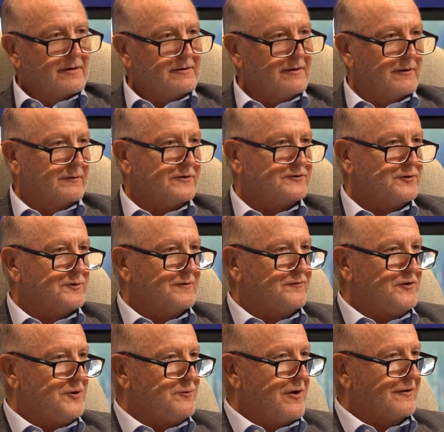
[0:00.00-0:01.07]
is there a
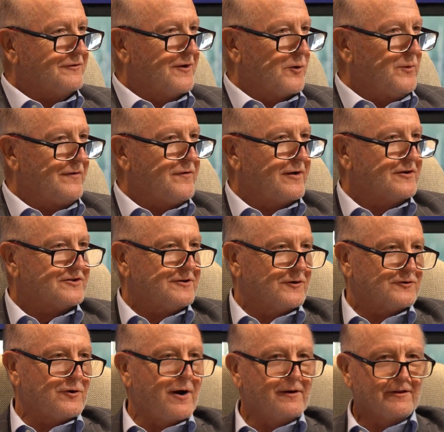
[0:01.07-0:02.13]
view out there? We've got to
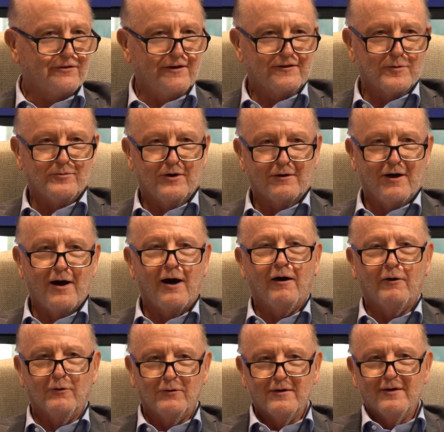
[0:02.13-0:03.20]
start trying to think about
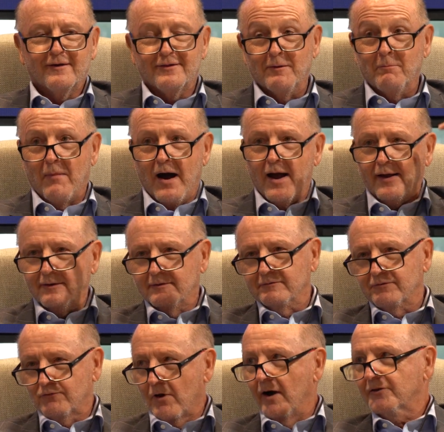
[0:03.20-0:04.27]
how the mind of
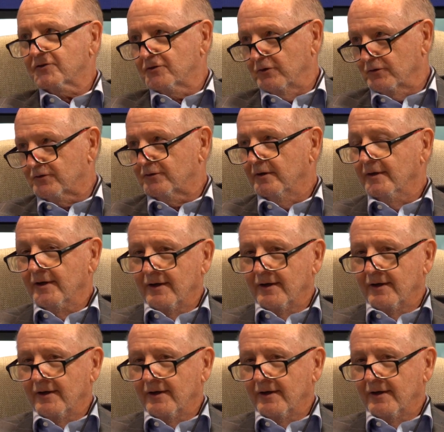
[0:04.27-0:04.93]
fraudsters